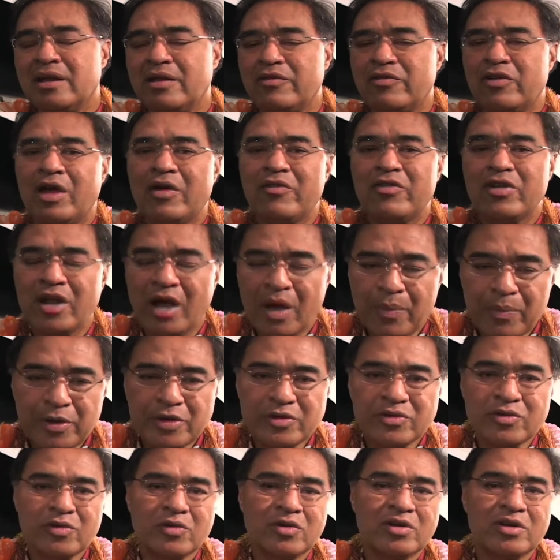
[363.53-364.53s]
if you have an
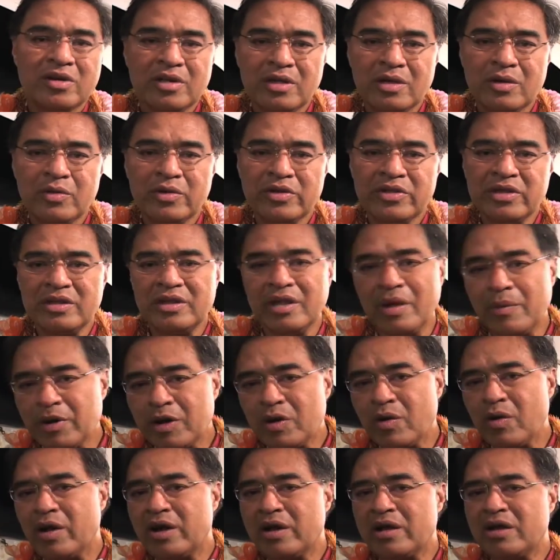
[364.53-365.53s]
opportunity with a
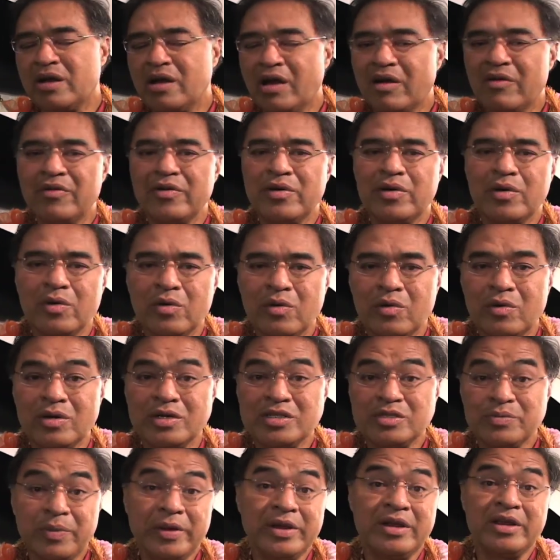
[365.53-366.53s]
Democratic governor who
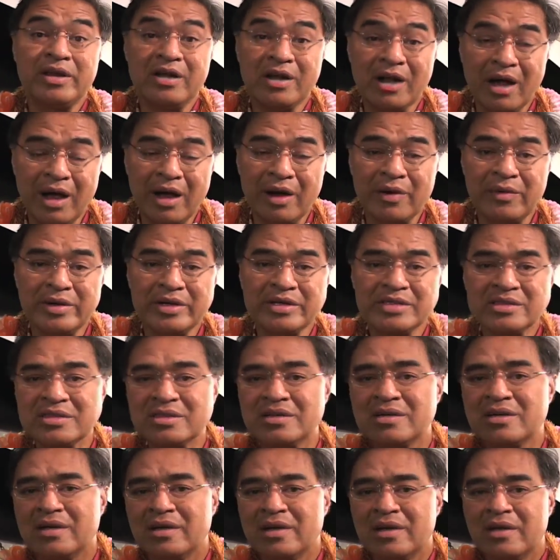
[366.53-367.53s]
has been in Congress,
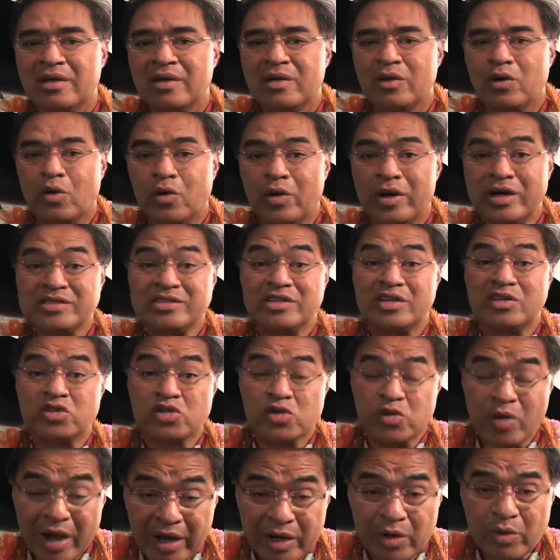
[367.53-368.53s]
who has a
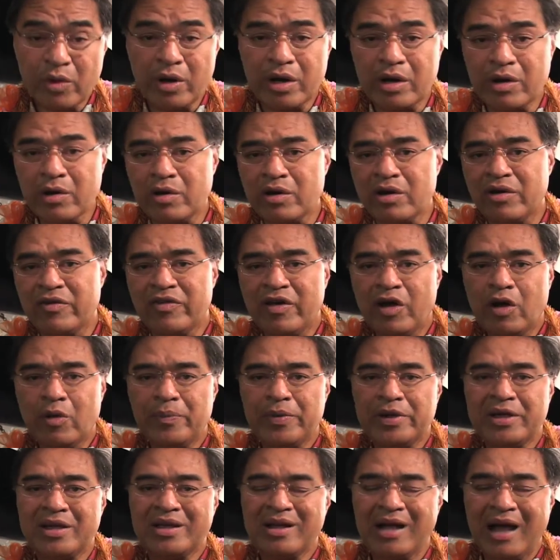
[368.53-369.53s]
track record of
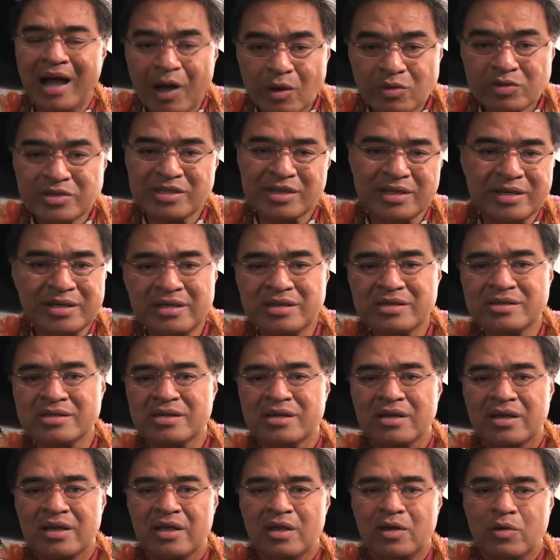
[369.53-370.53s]
helping counties
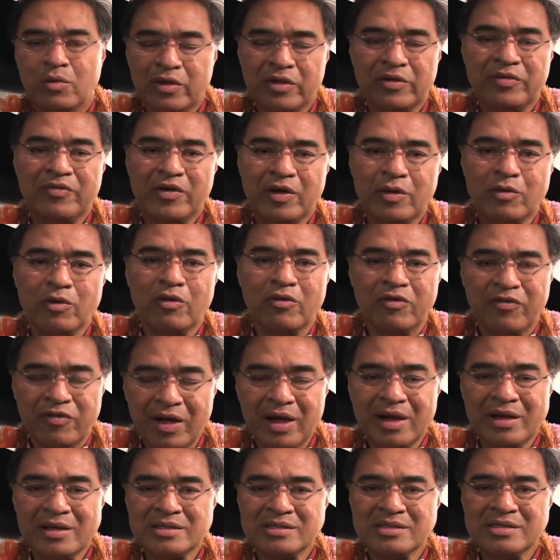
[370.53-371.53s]
with federal
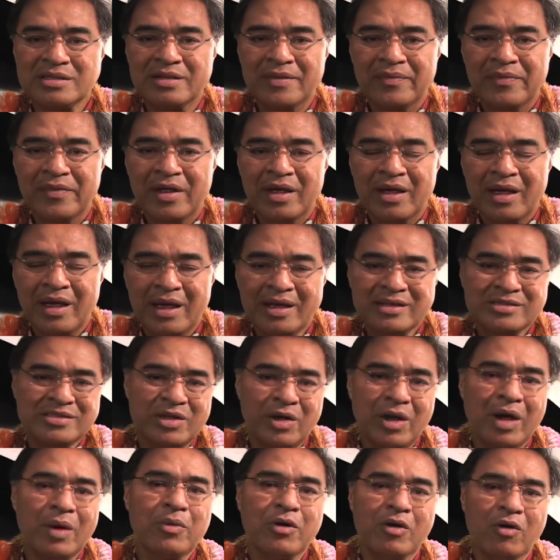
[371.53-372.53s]
funds, as
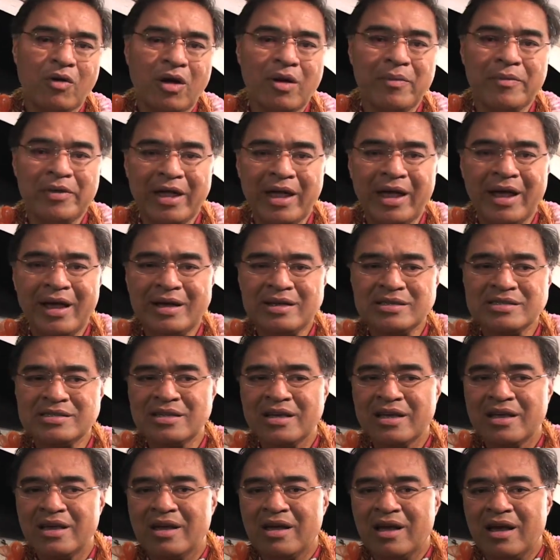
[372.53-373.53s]
Neil Abercrombie has,
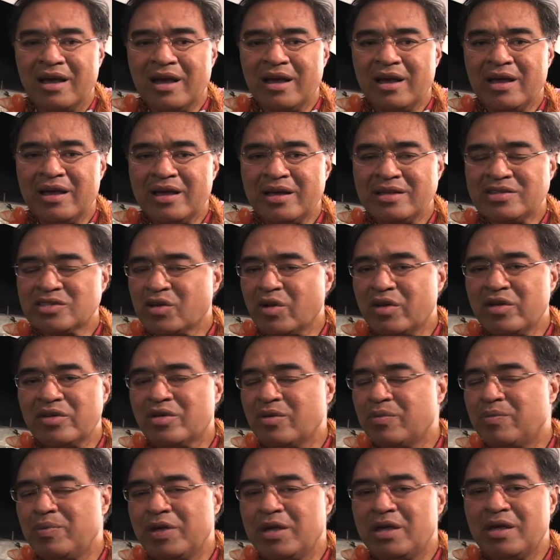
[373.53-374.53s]
it's going
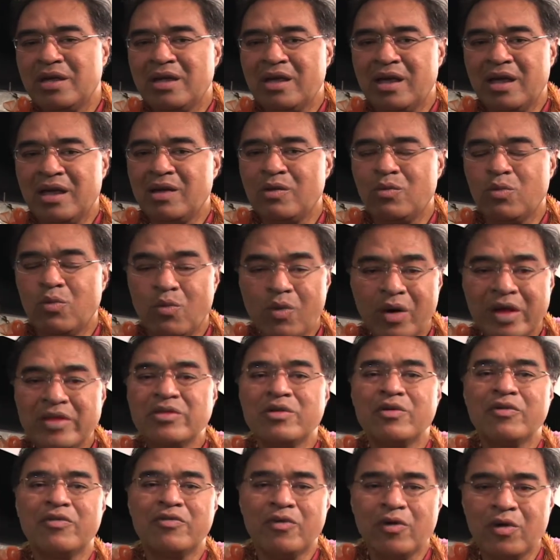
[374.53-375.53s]
to be a
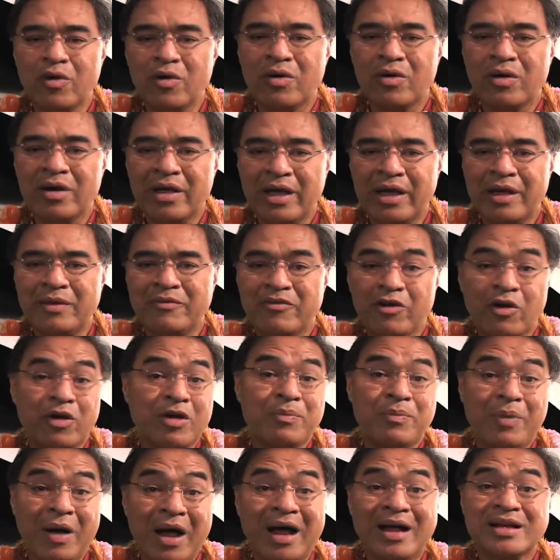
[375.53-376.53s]
wonderful and very
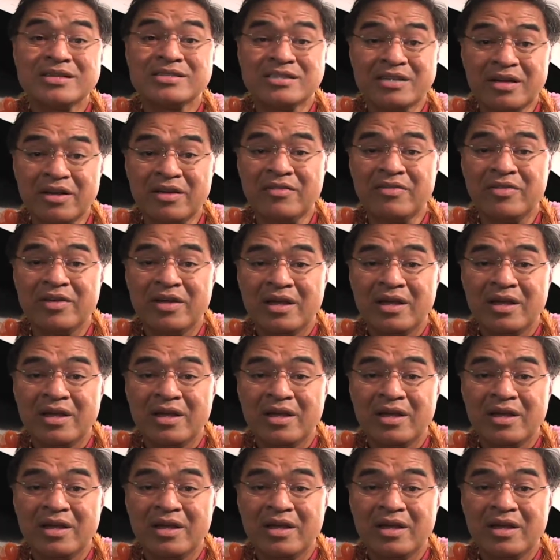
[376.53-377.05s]
positive